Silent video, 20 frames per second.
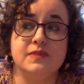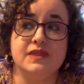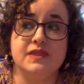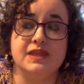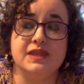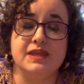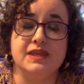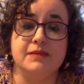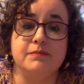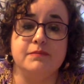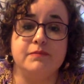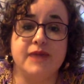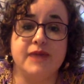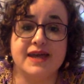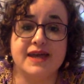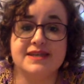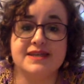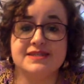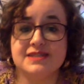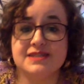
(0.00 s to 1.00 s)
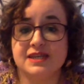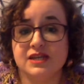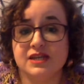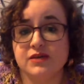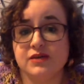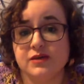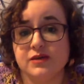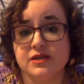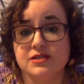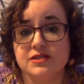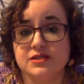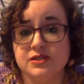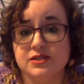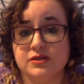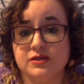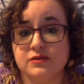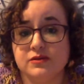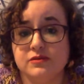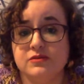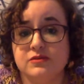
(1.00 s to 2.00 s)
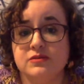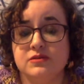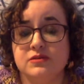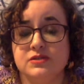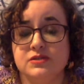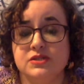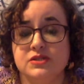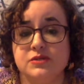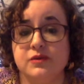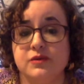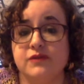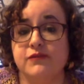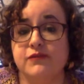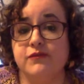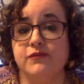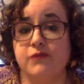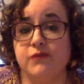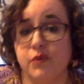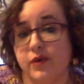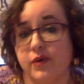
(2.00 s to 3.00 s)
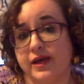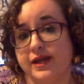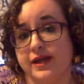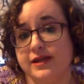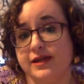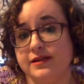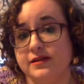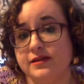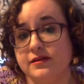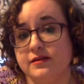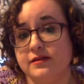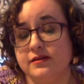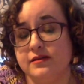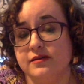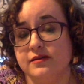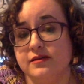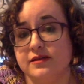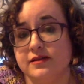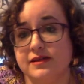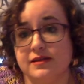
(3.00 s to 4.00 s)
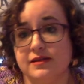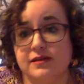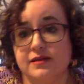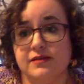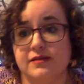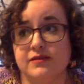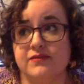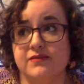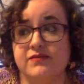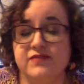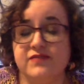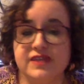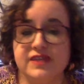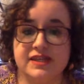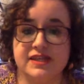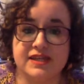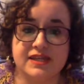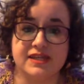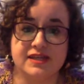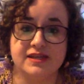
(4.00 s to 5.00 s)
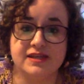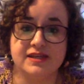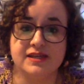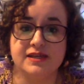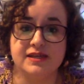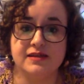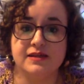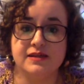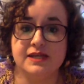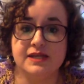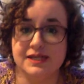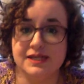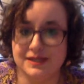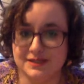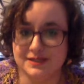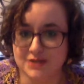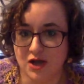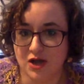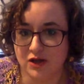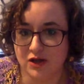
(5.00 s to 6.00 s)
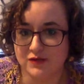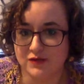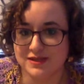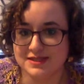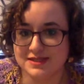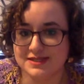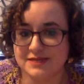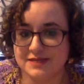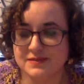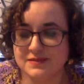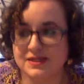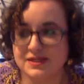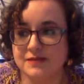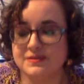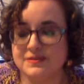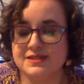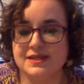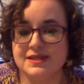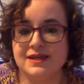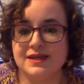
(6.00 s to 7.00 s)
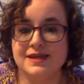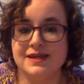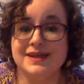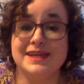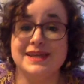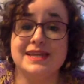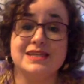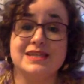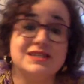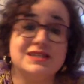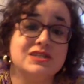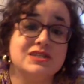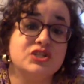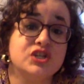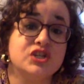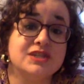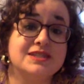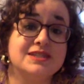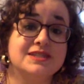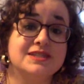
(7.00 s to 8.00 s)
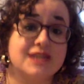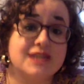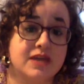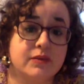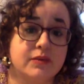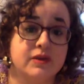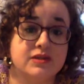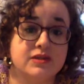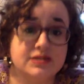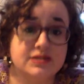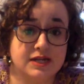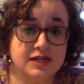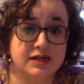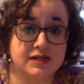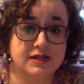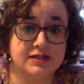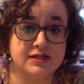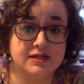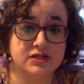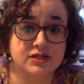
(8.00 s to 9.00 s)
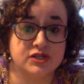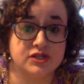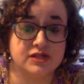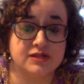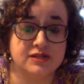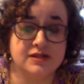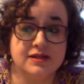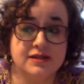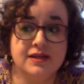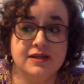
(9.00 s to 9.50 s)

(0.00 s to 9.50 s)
the best thing you can do to avoid feeling heat intolerance symptoms is to just stay where it's air conditioned.